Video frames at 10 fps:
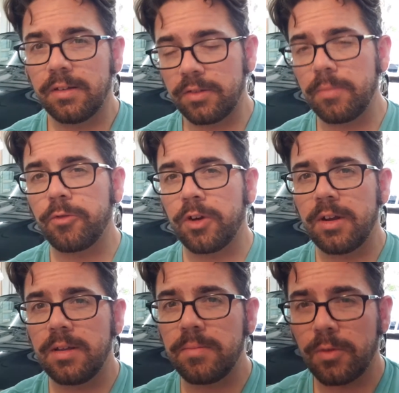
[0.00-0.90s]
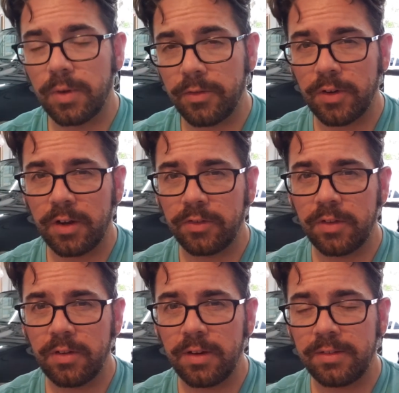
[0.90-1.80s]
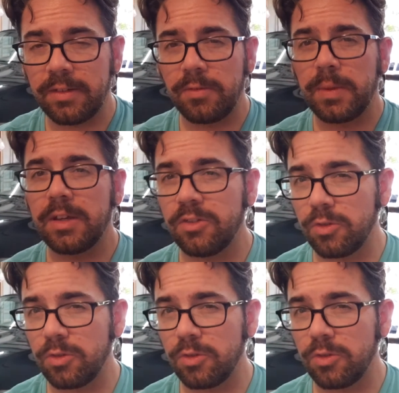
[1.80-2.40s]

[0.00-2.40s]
subframe refresh series is because